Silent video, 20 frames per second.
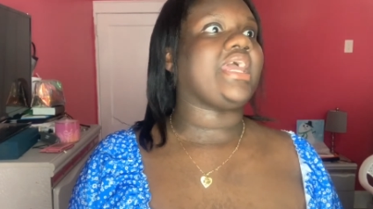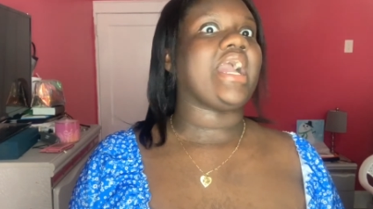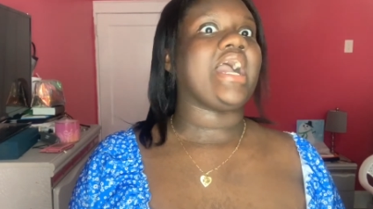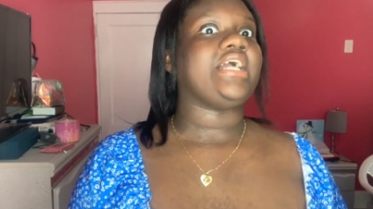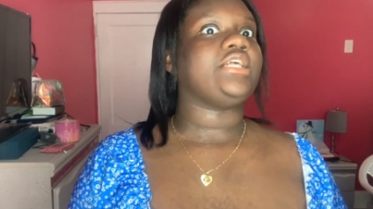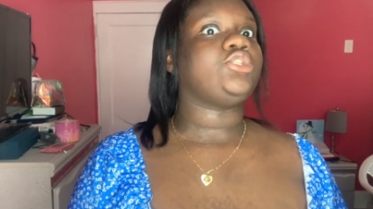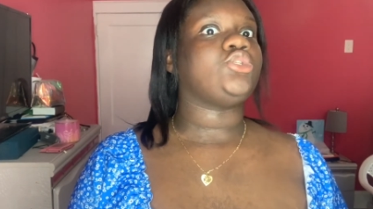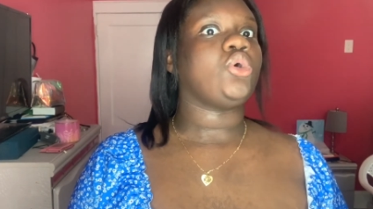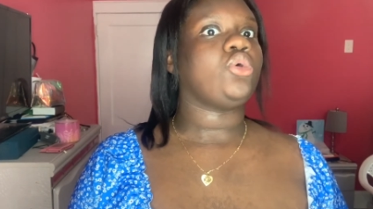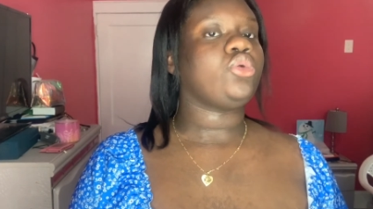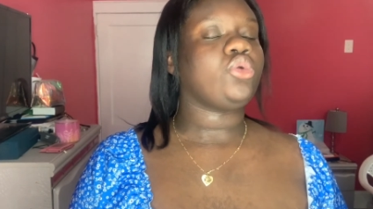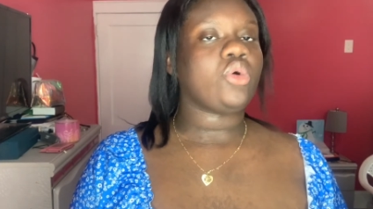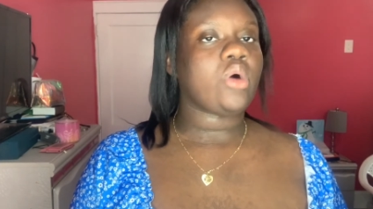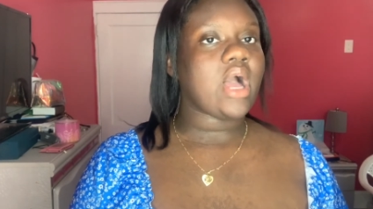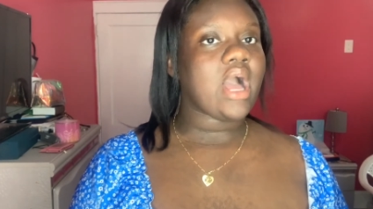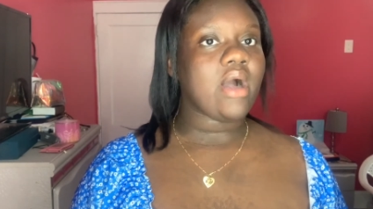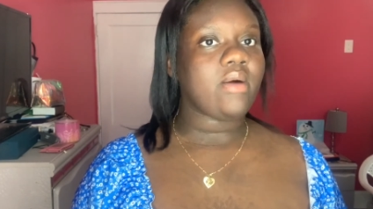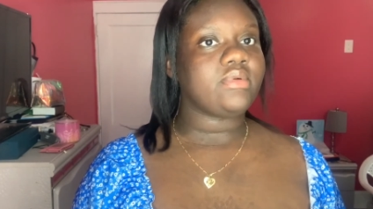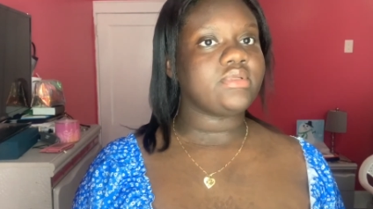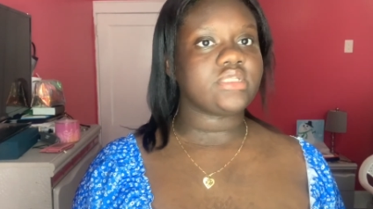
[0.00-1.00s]
i don't know
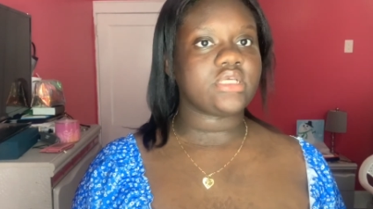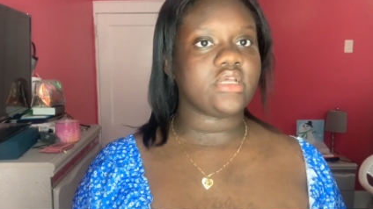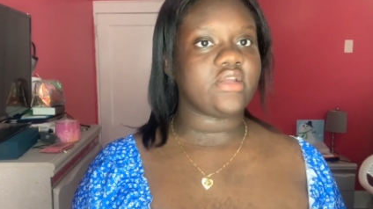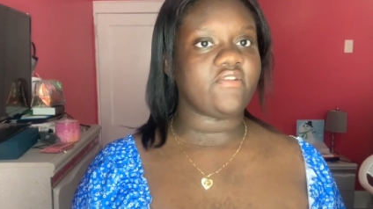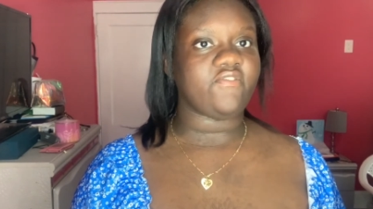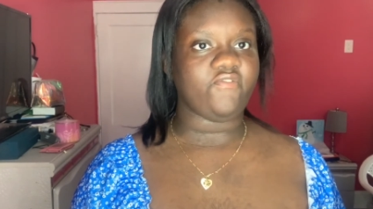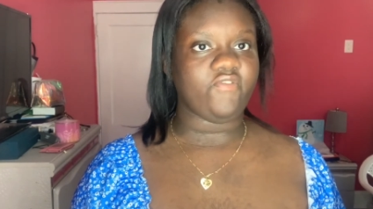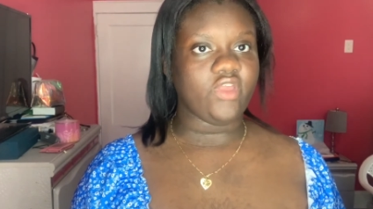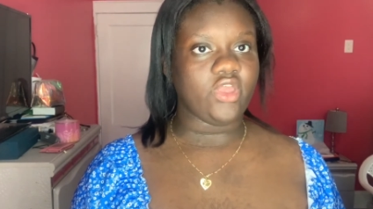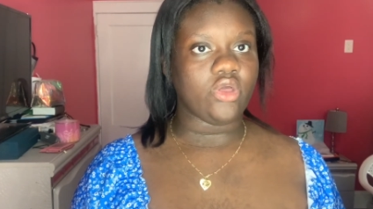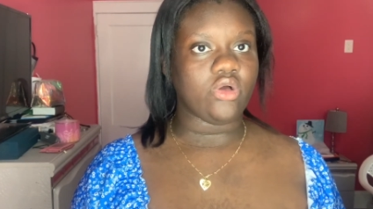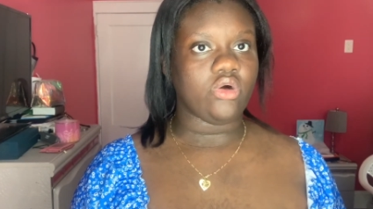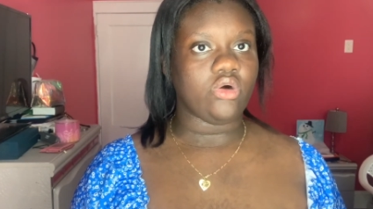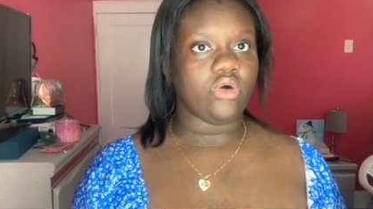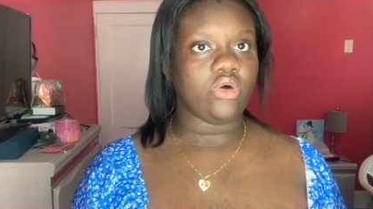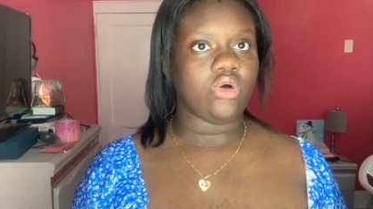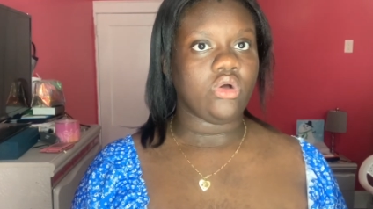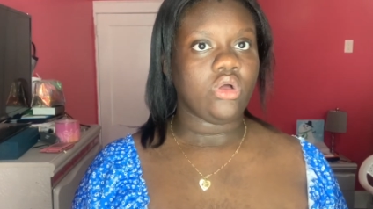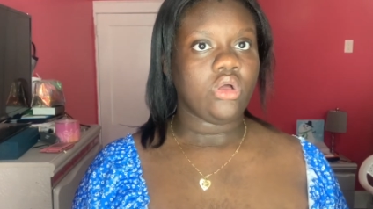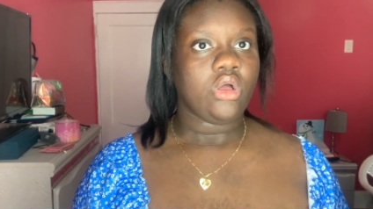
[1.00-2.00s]
how it's gonna
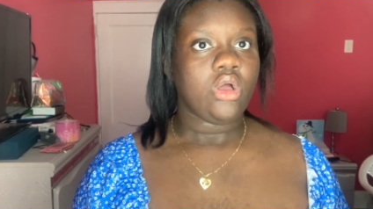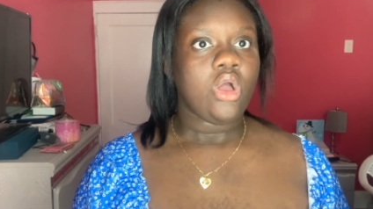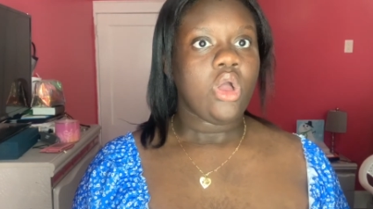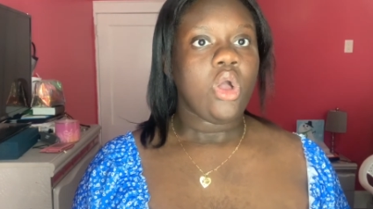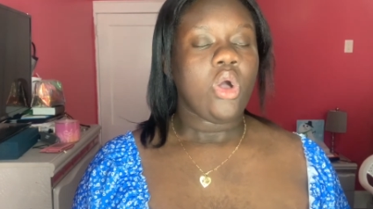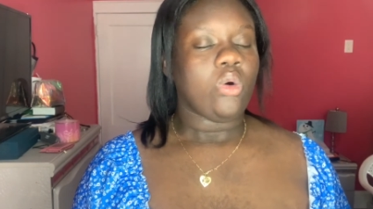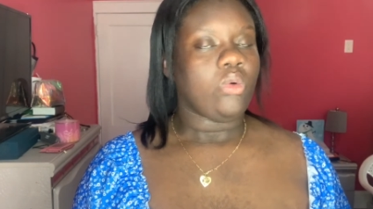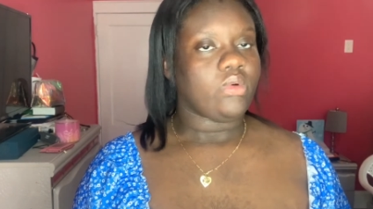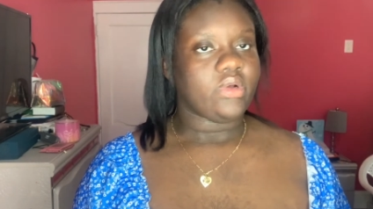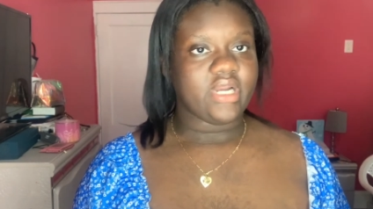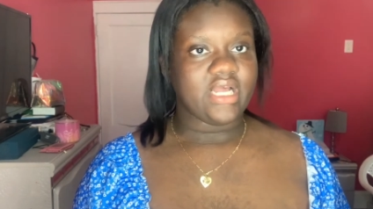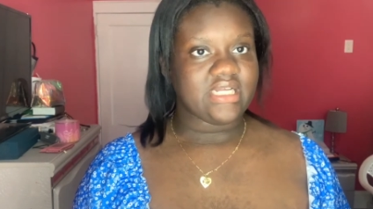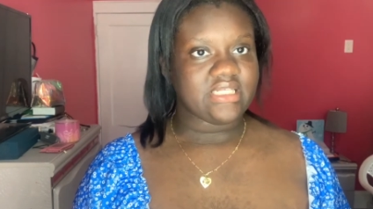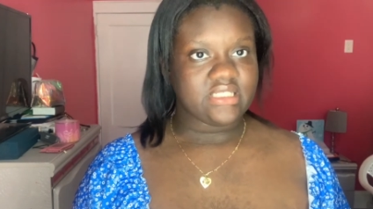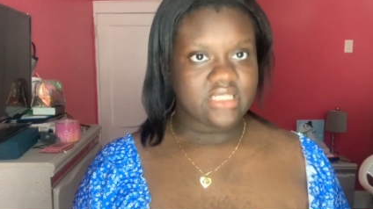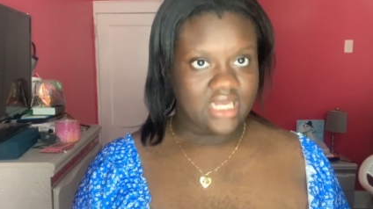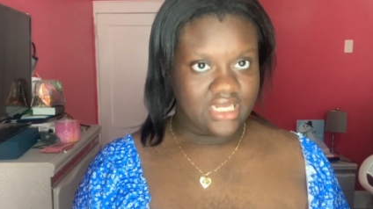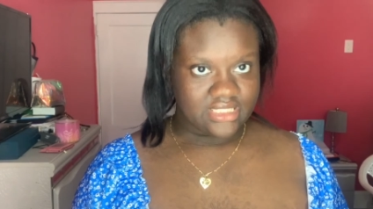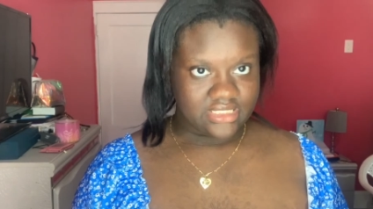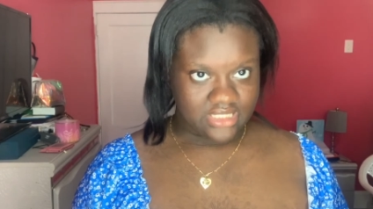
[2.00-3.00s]
feel when i
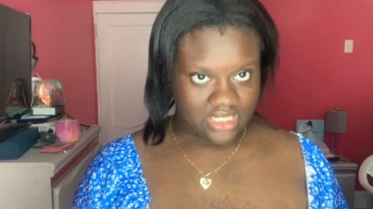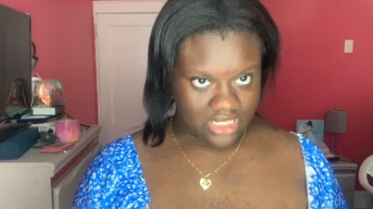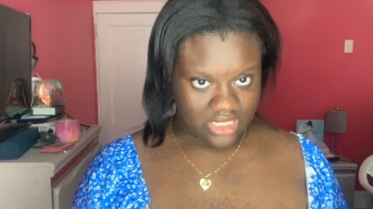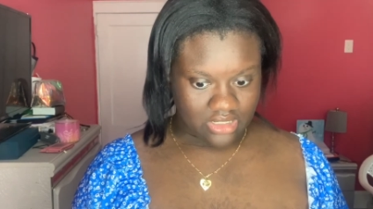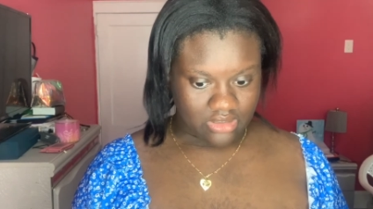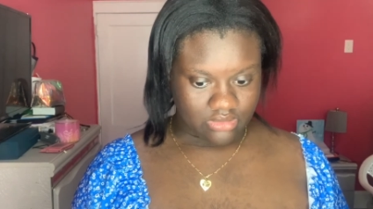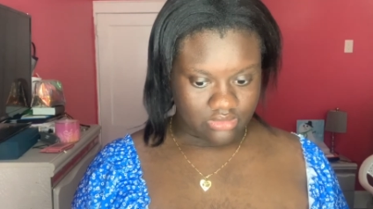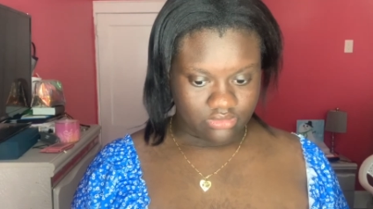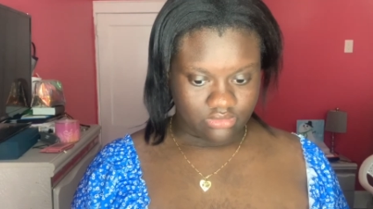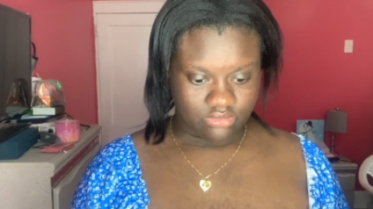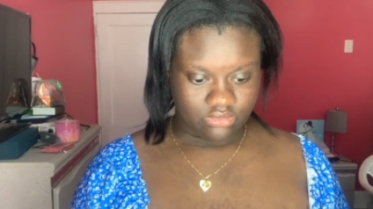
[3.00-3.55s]
size down